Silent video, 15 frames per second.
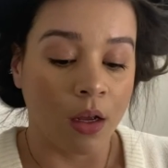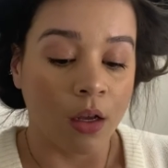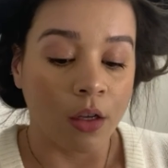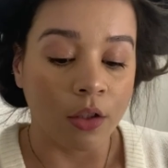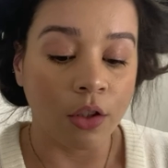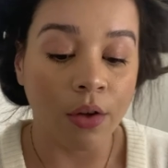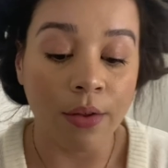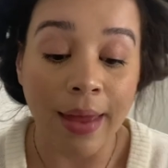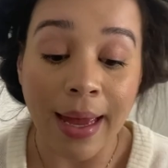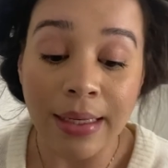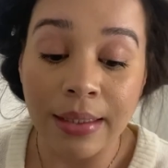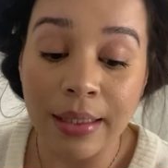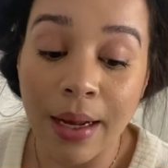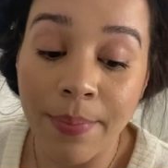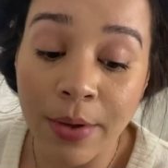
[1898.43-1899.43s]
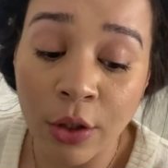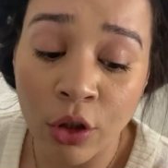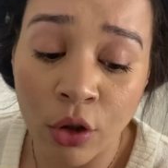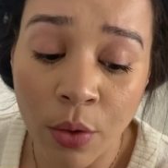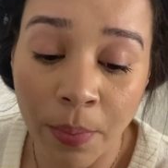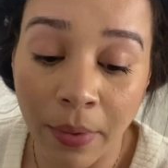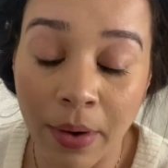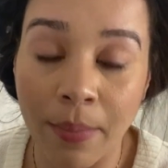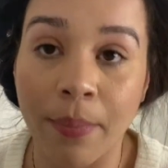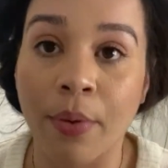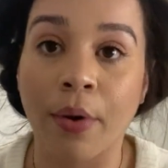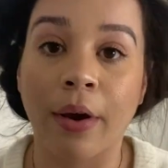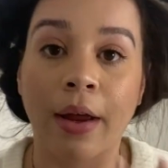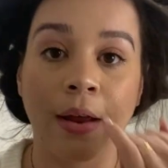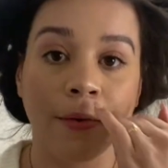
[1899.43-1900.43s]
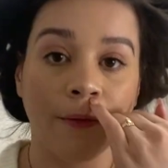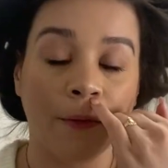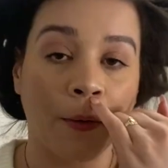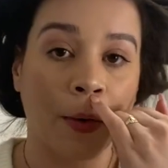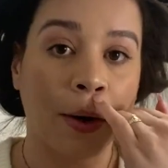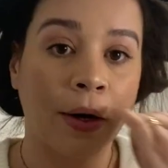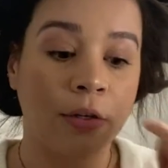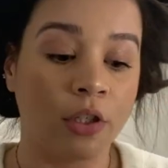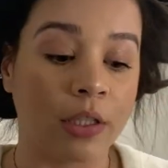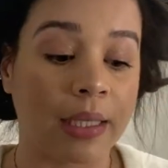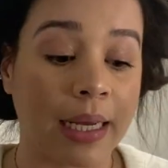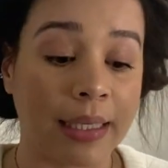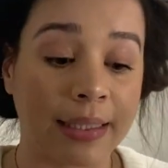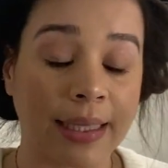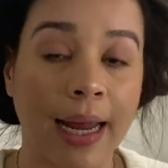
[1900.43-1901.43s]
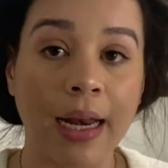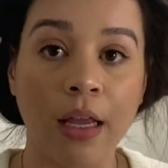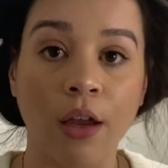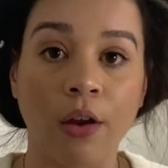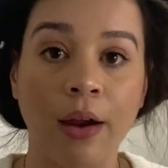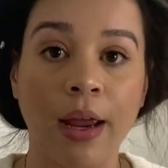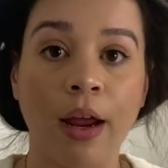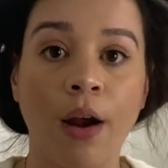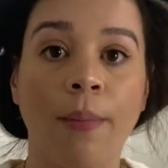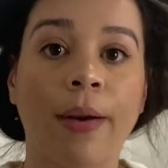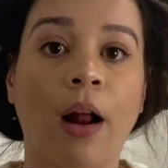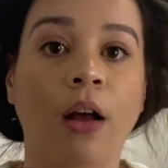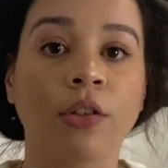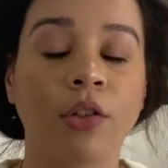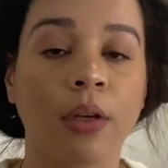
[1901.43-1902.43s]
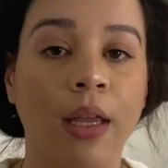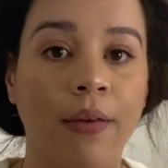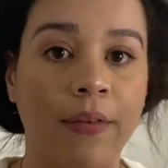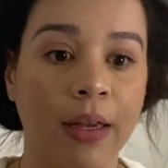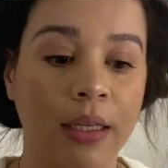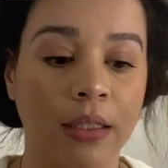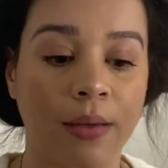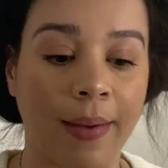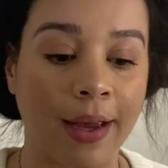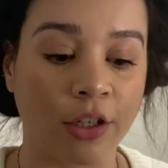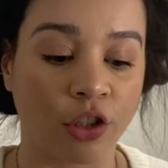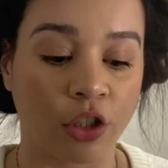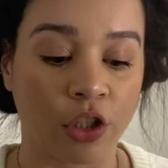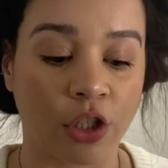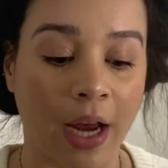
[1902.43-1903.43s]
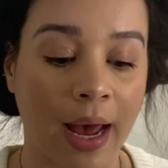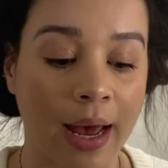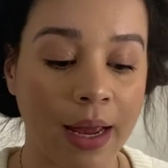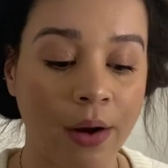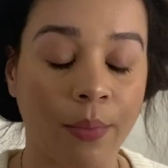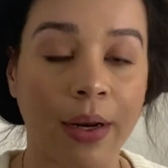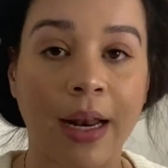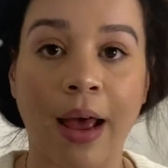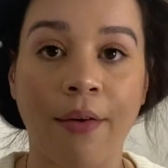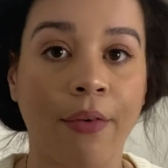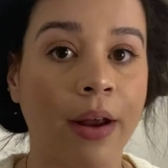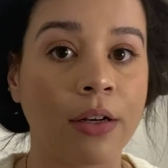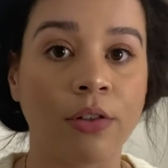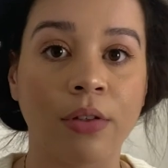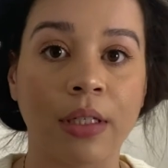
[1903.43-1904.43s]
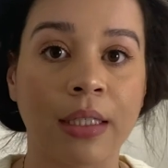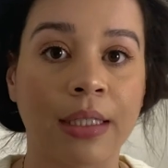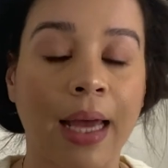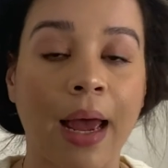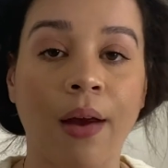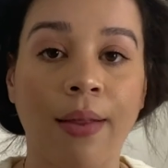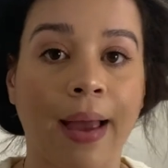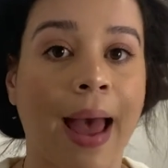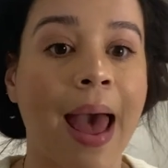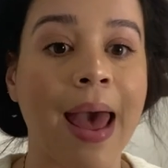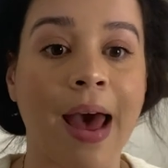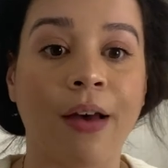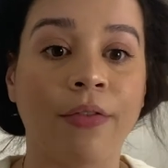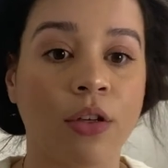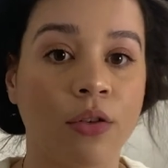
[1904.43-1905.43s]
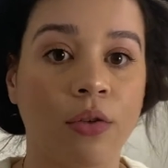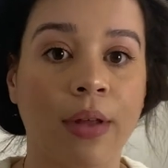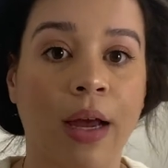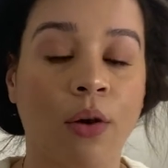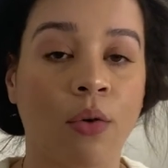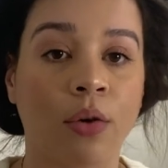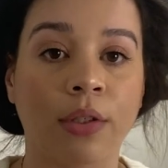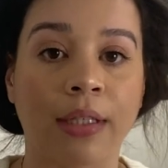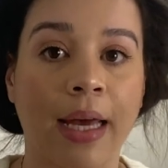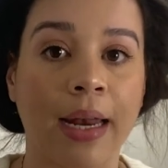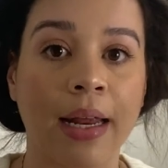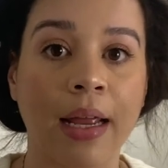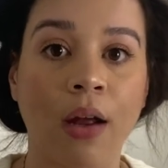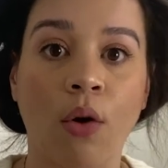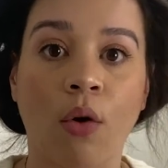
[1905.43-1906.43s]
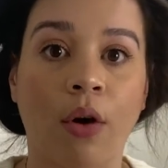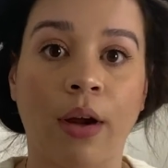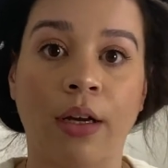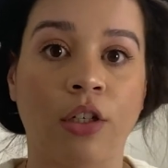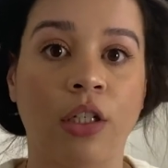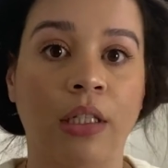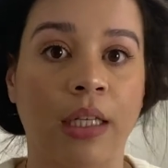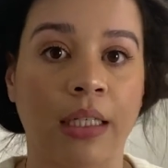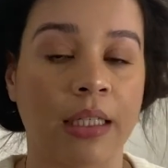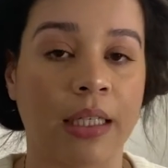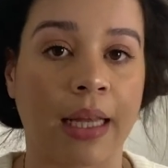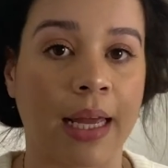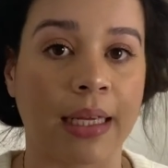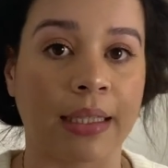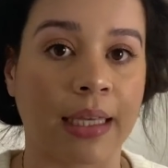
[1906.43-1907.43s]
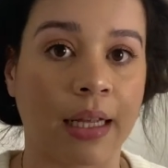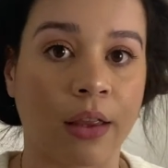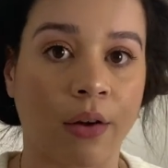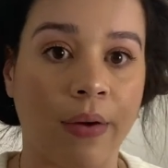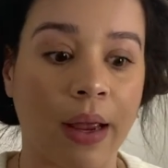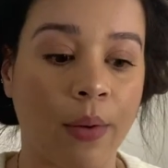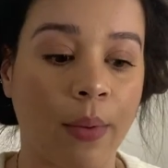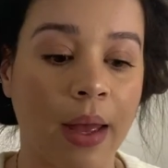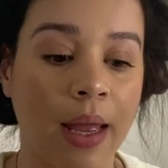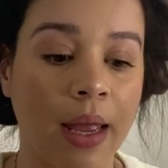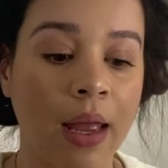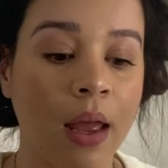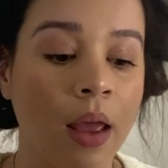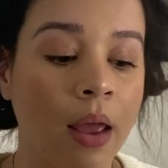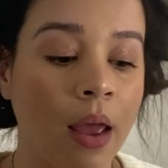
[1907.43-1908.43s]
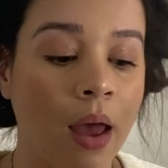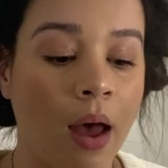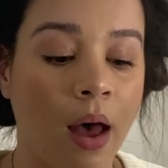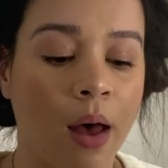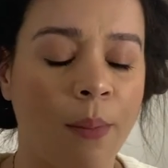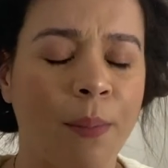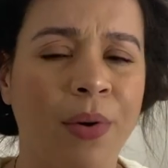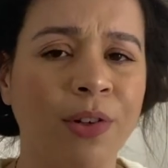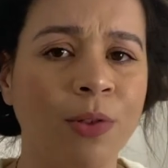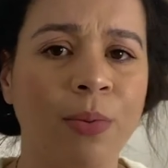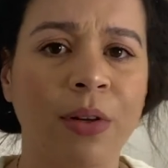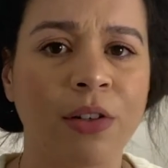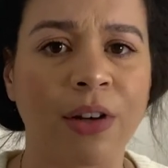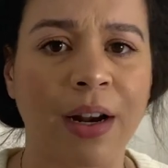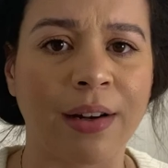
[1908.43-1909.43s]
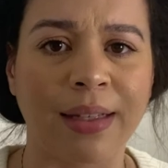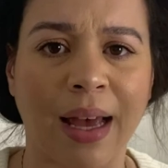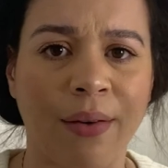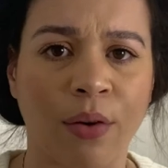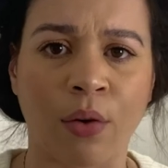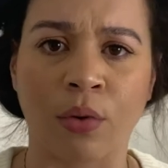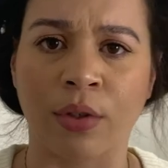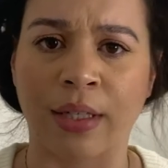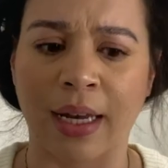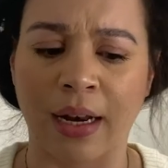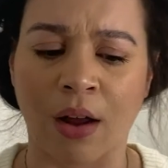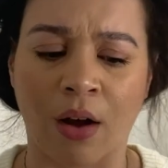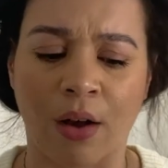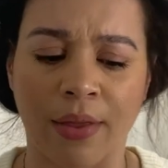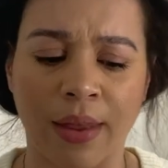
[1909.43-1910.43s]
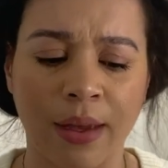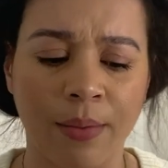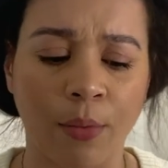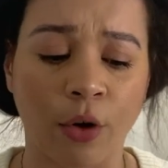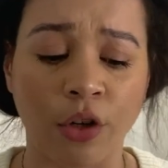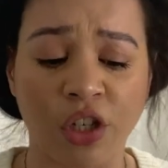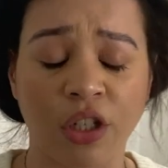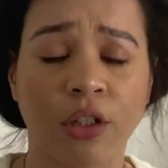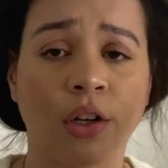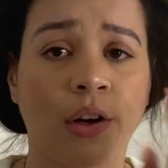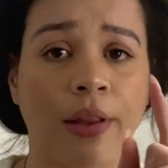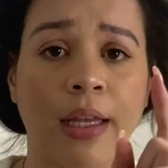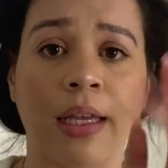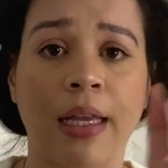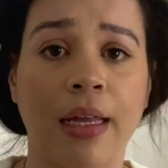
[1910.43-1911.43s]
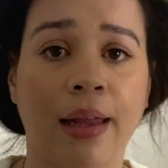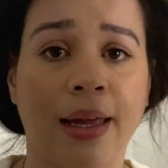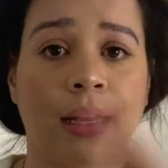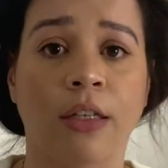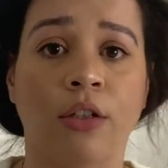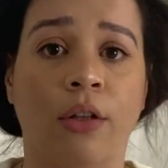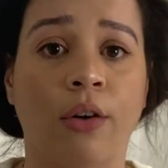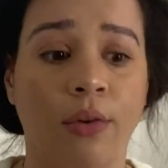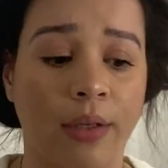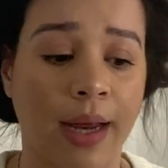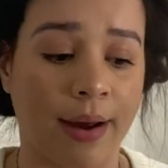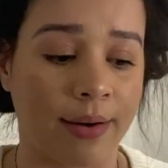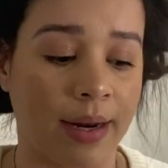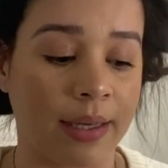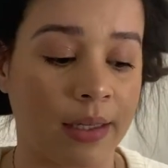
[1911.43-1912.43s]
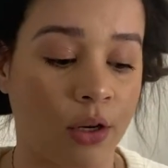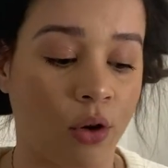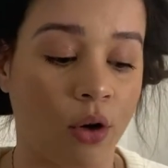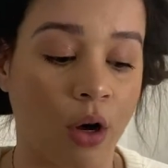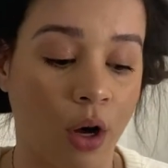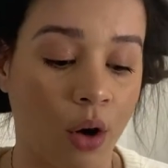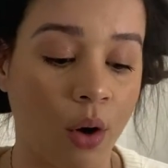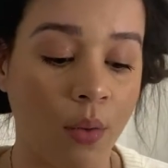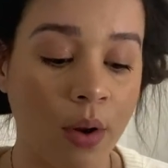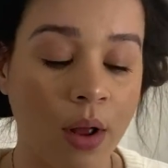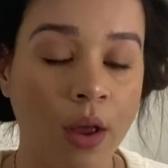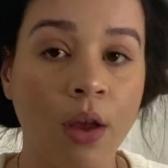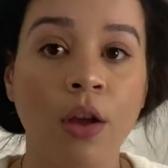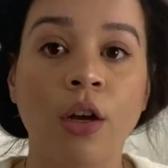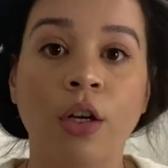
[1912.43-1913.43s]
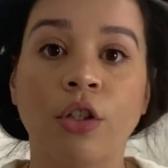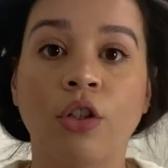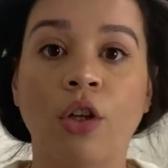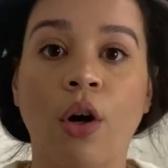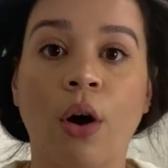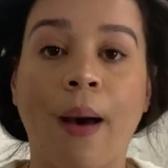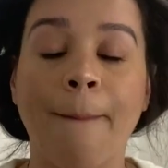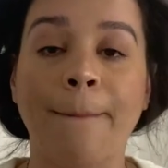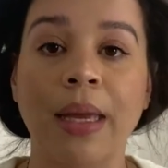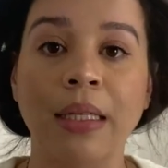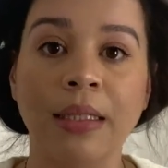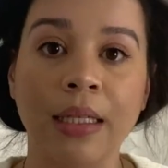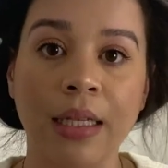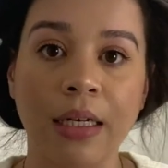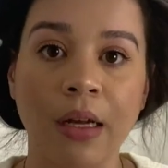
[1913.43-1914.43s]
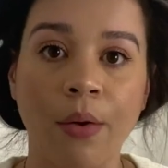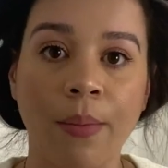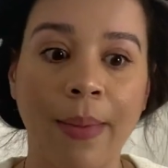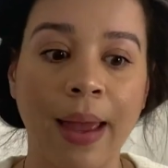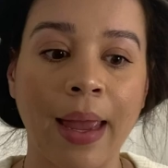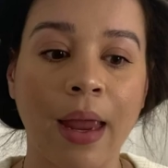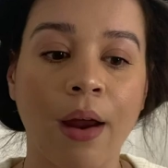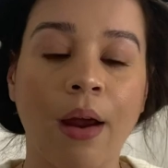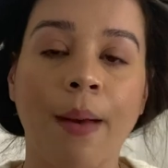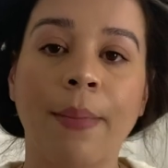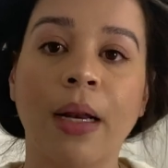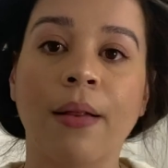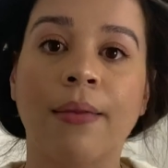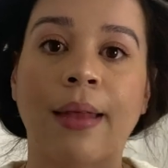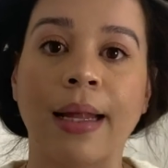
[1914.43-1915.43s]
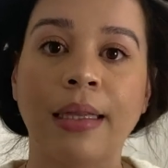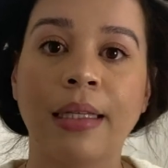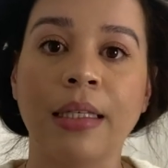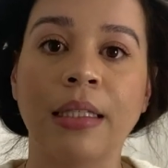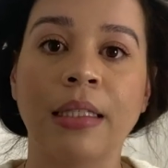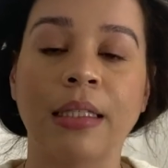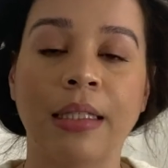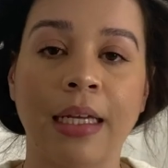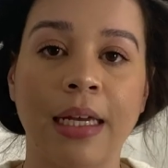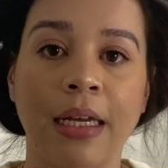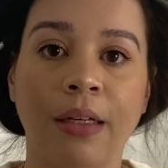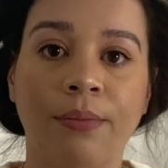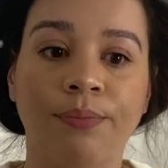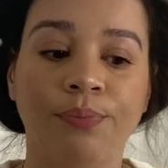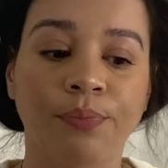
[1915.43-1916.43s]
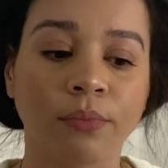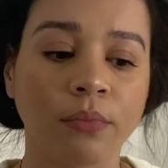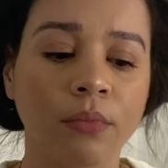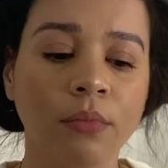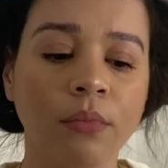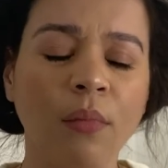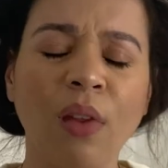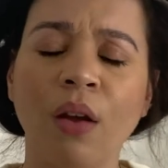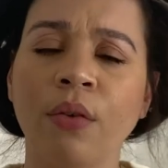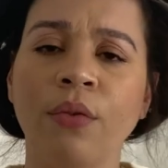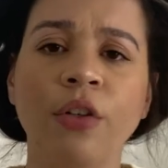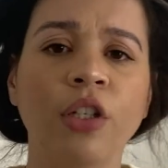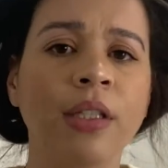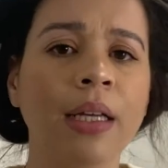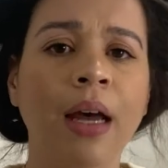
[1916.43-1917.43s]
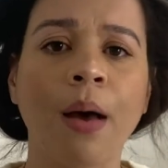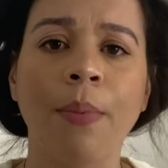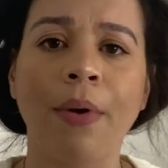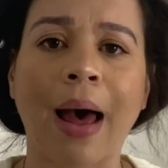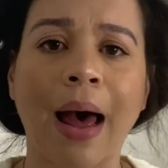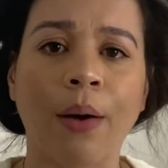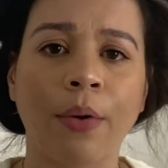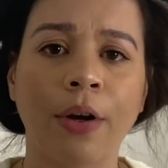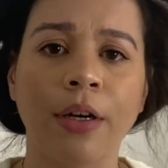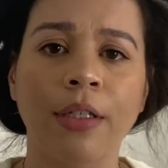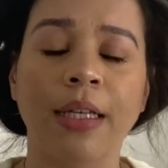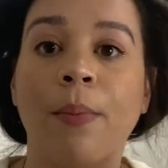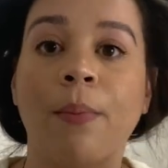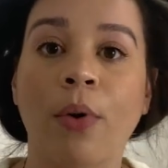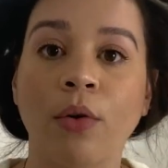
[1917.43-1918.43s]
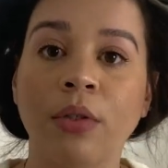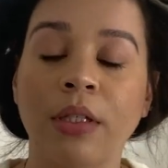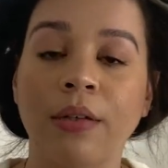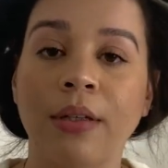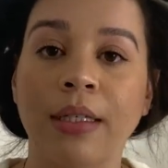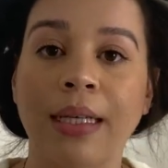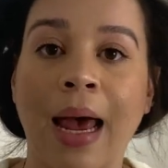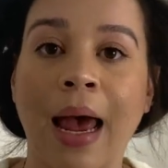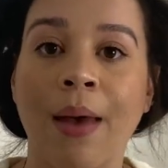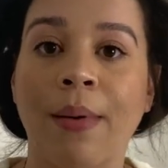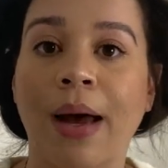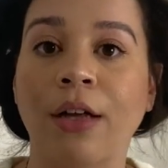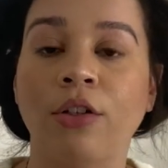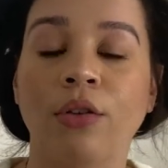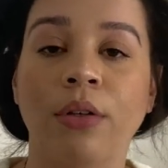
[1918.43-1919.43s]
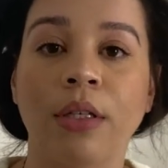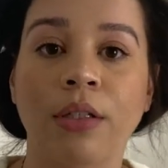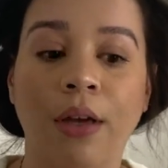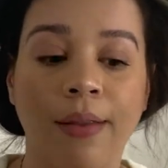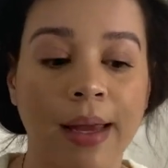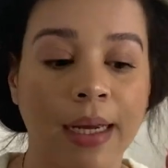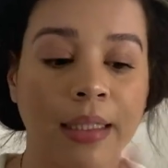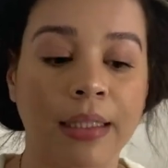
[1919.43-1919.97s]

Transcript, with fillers: So that step is super important for just like setting your hair, but also giving it some extra shine. Whenever I do this style, like I have to do that cool setting or it just doesn't like set the right way. Um, most blow dryers have a cool setting on them or just turn the heat like as low down as it'll go. So I'm um, basically done with my hair. I'm gonna let this sit for just a couple hours. Most of the time, I'll do this on like a